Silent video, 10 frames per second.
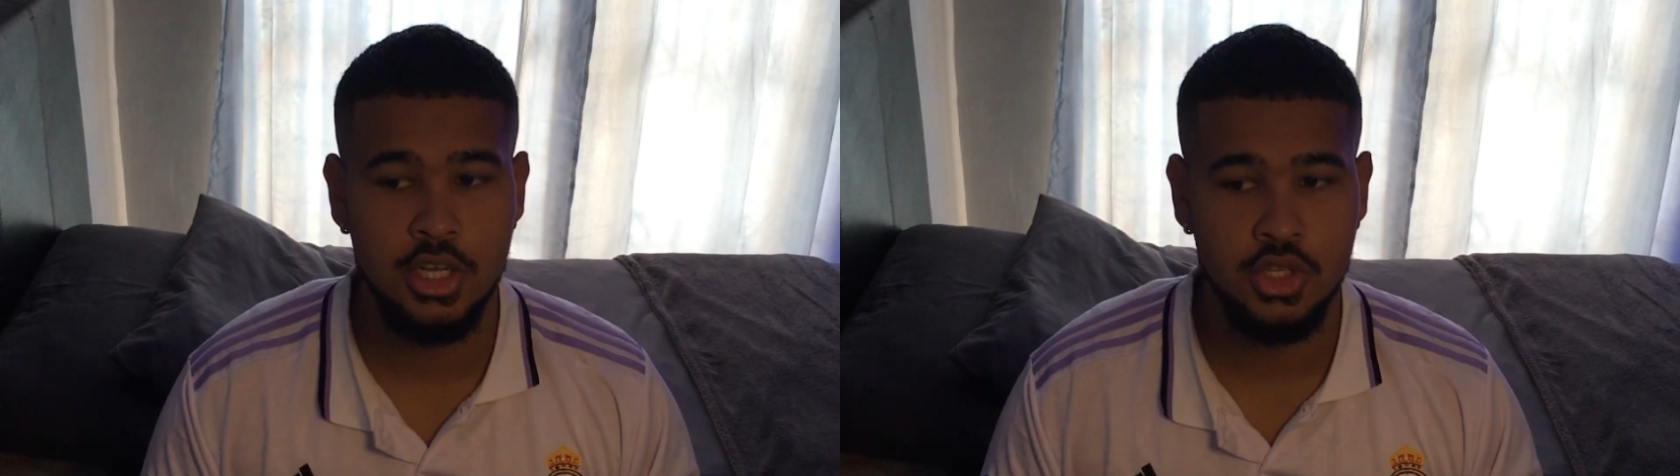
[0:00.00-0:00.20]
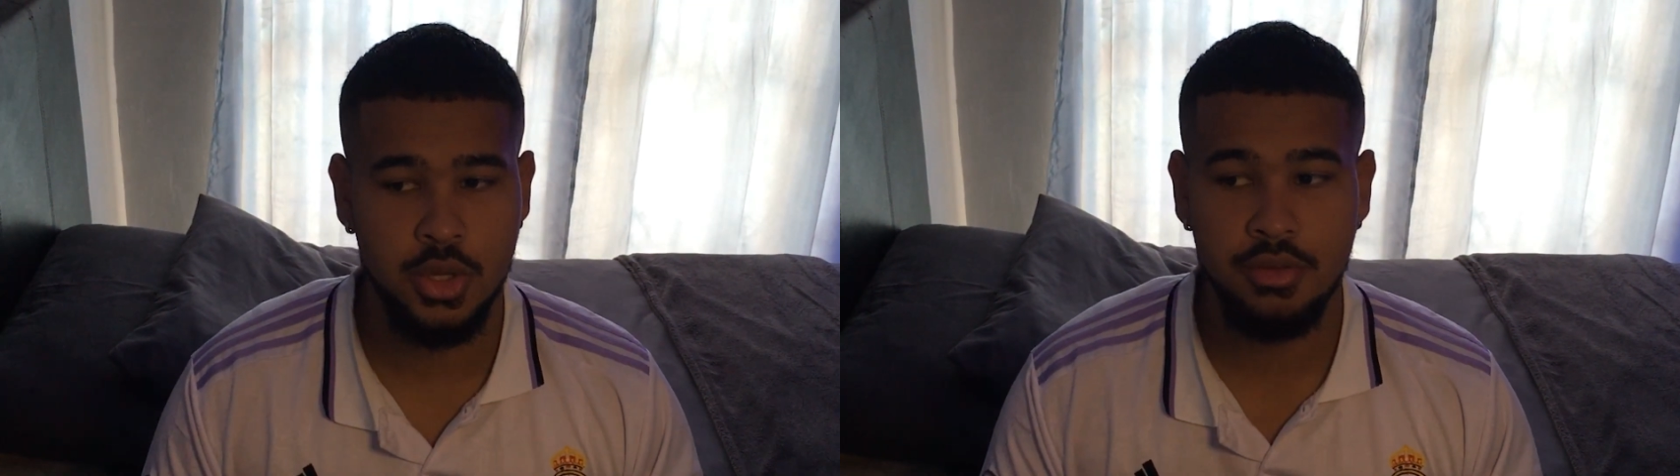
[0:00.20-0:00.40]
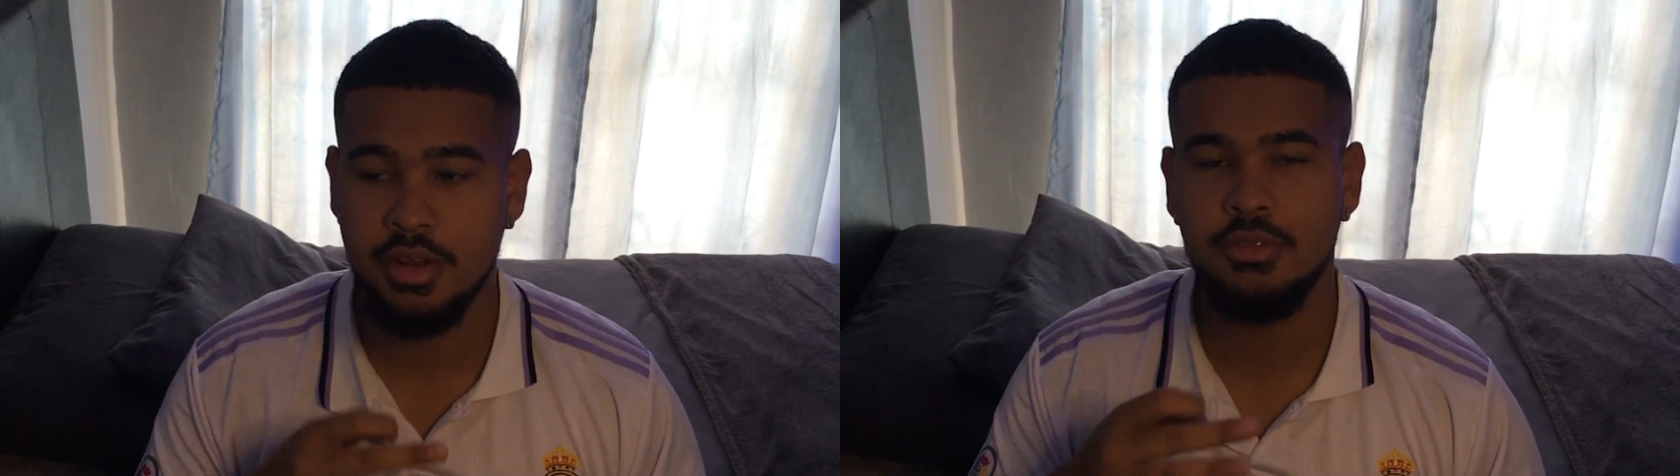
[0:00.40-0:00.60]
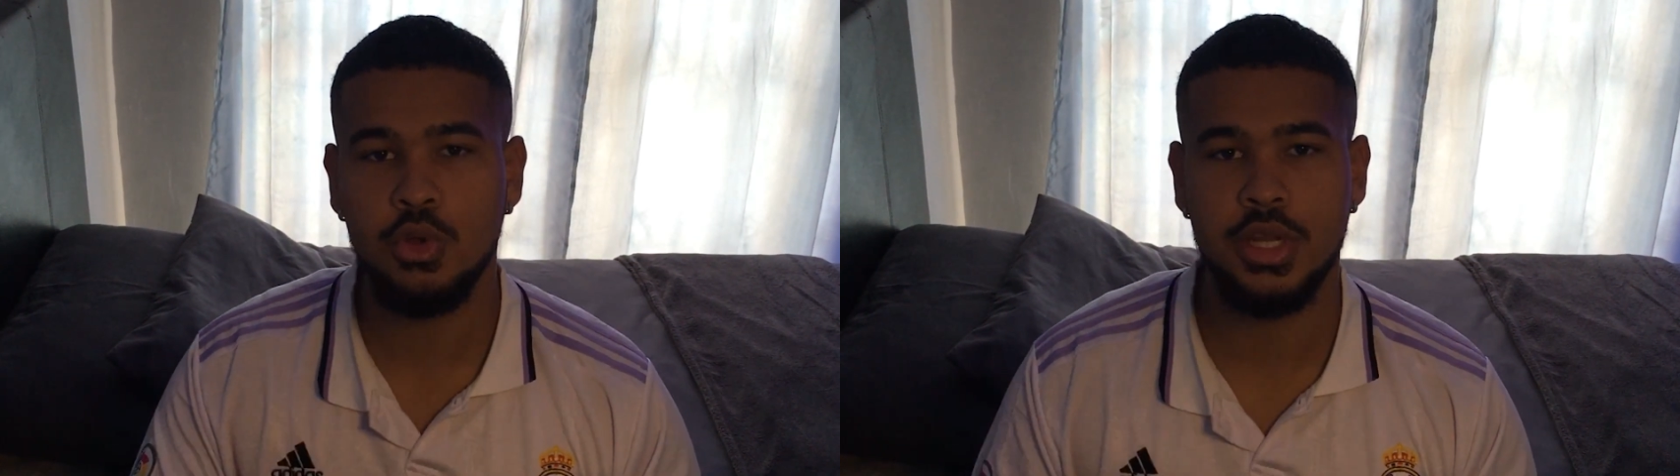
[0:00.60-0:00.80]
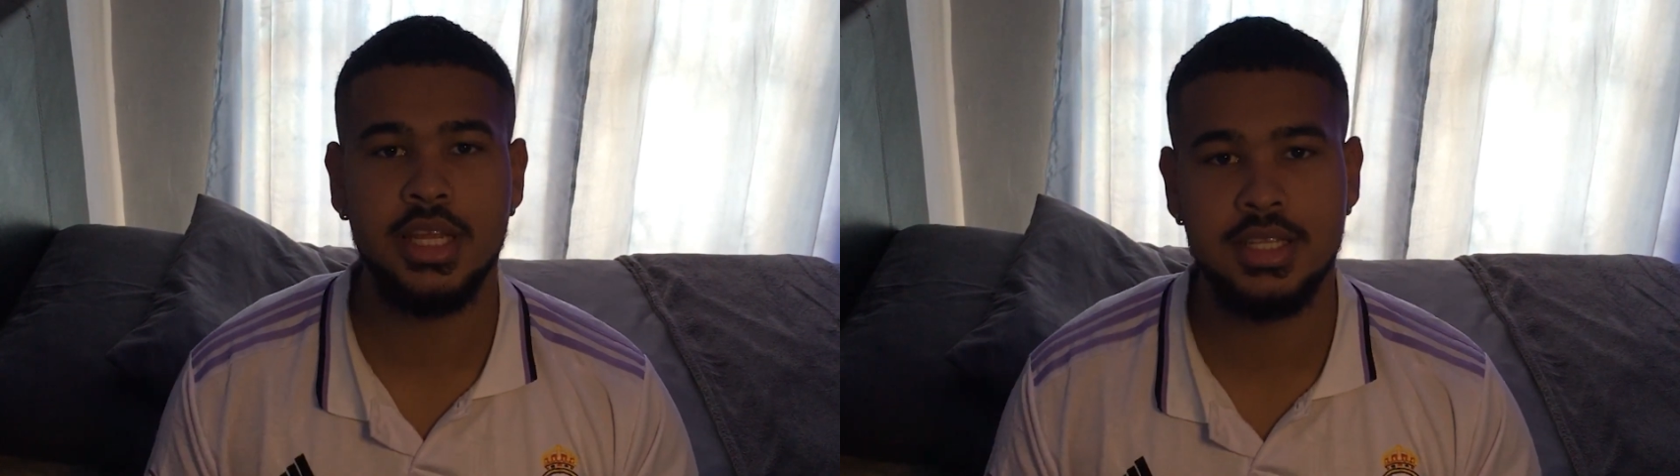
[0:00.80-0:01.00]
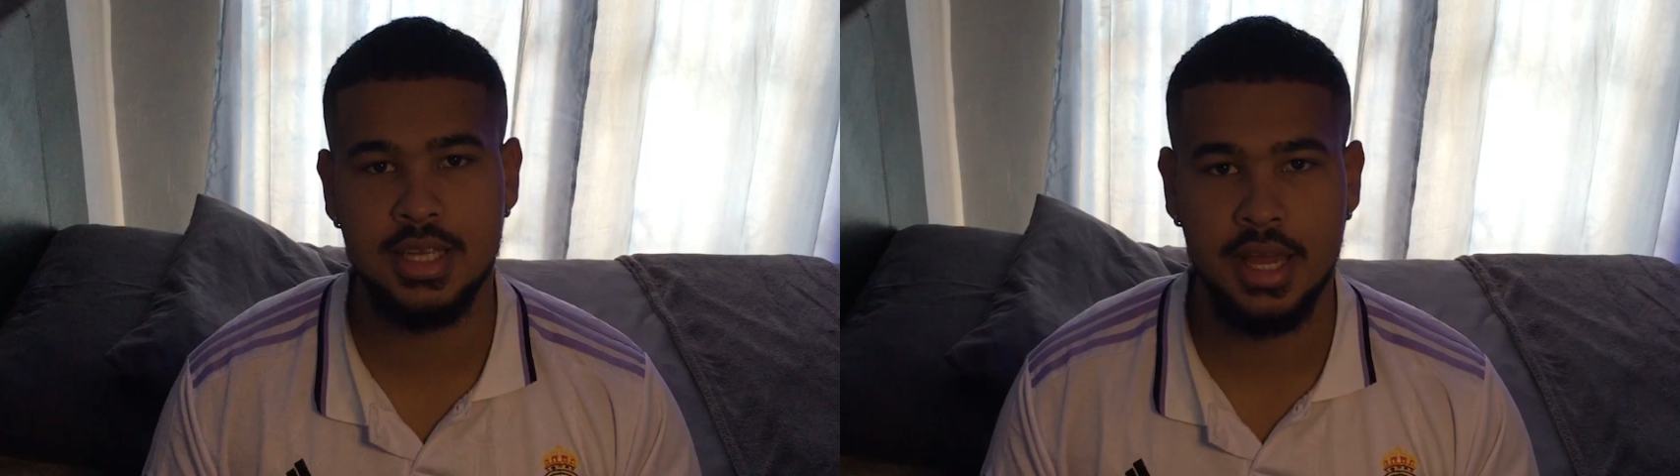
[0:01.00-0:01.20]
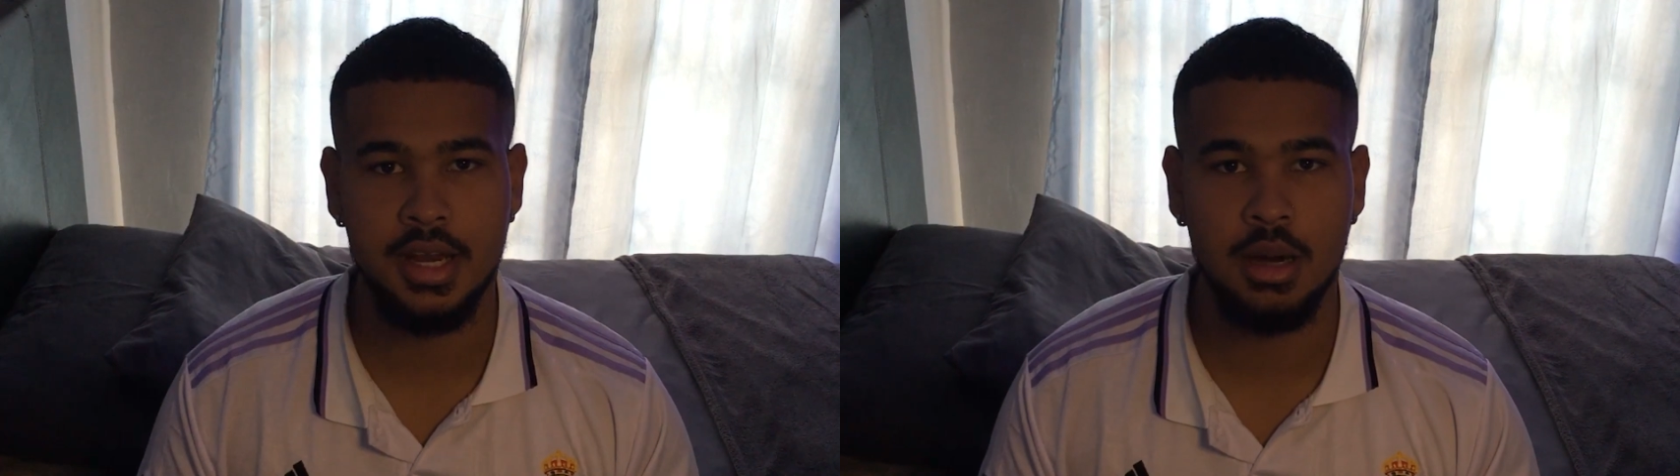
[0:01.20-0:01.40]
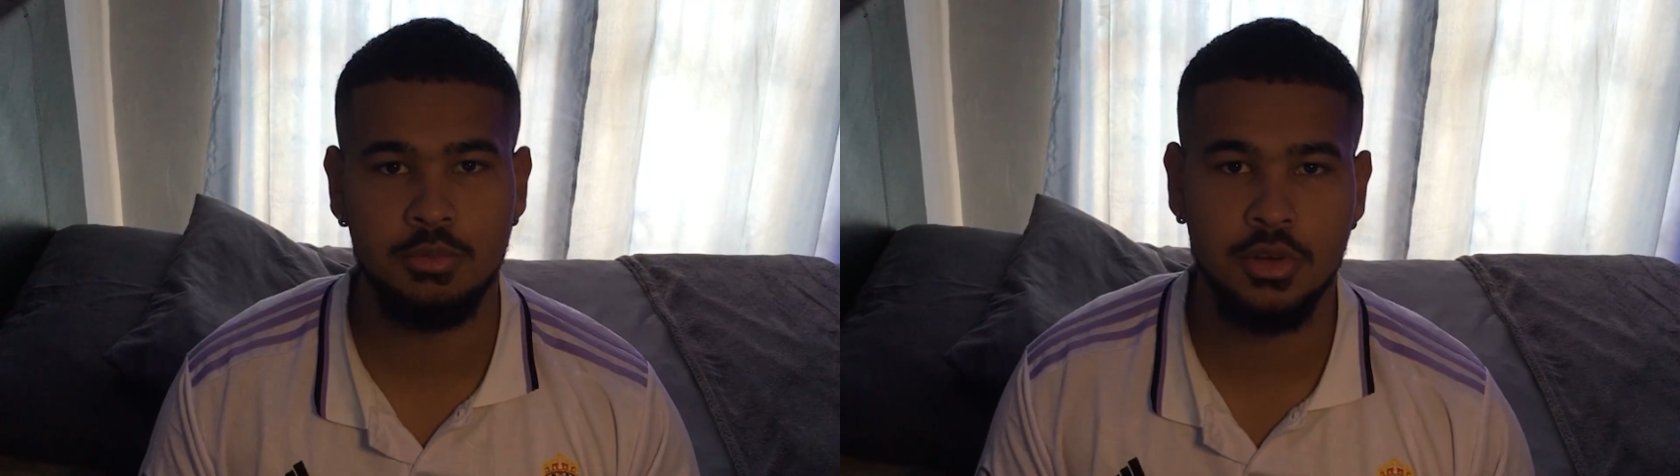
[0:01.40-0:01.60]
so even if you did
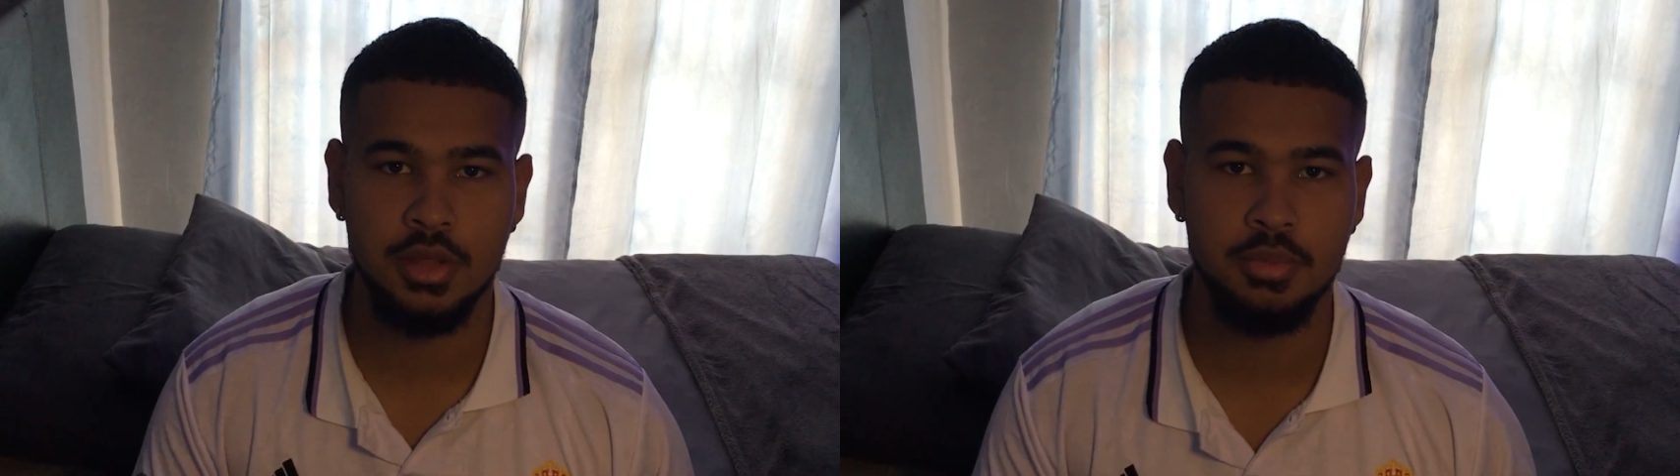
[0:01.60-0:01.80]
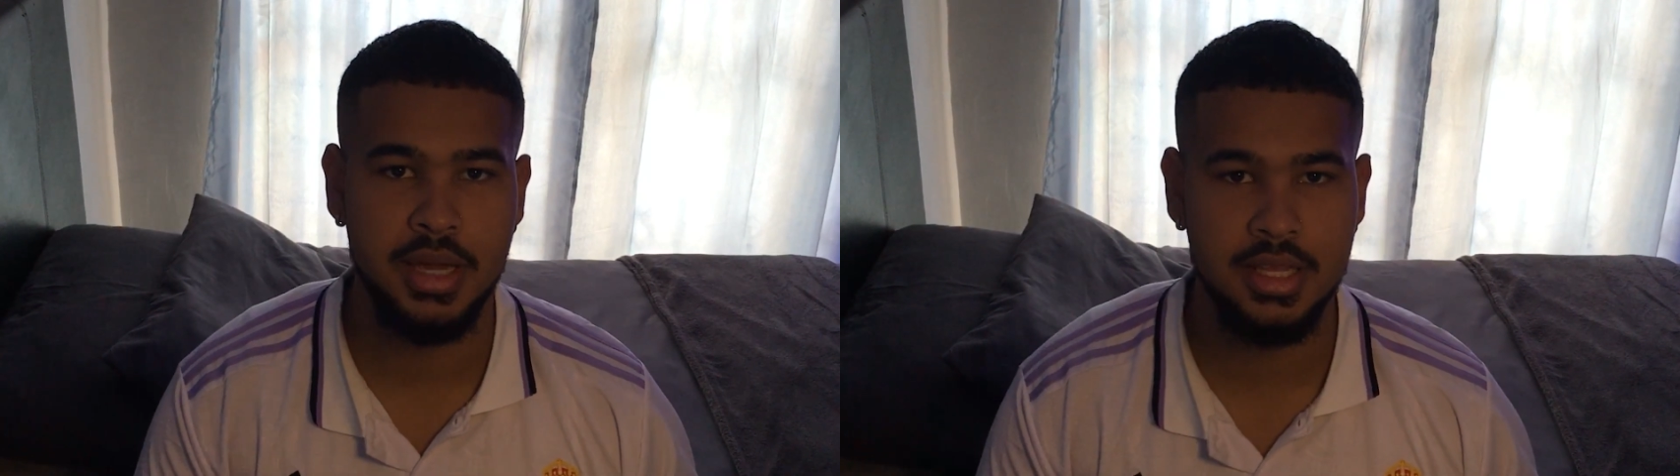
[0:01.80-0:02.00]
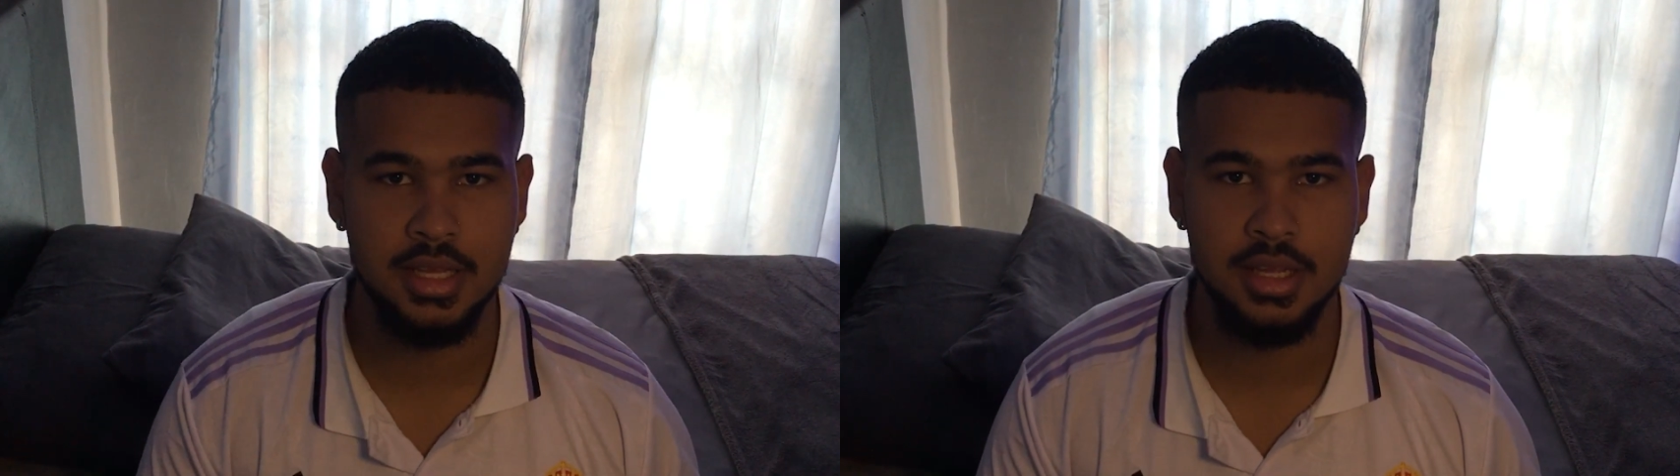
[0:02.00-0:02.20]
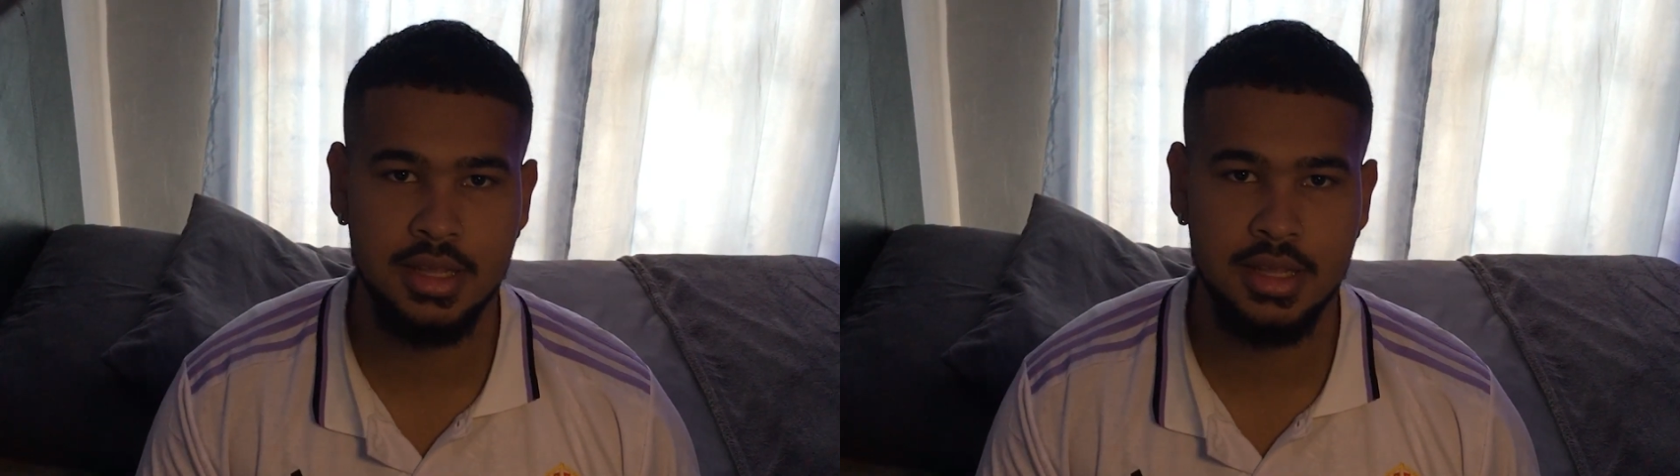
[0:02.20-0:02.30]
sign up for the beta